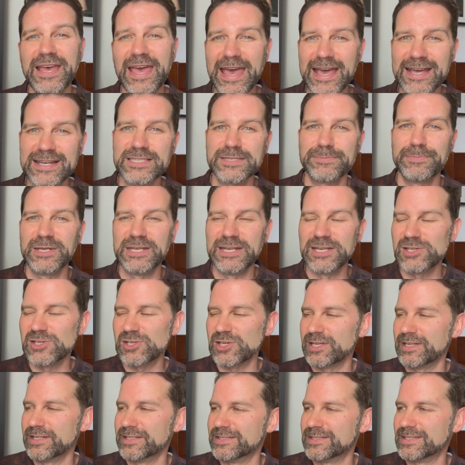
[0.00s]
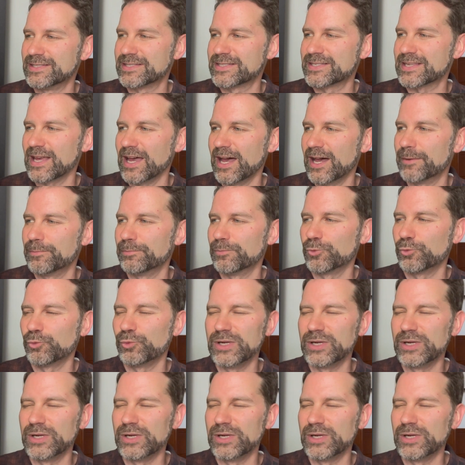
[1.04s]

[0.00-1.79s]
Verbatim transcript: expeditions um,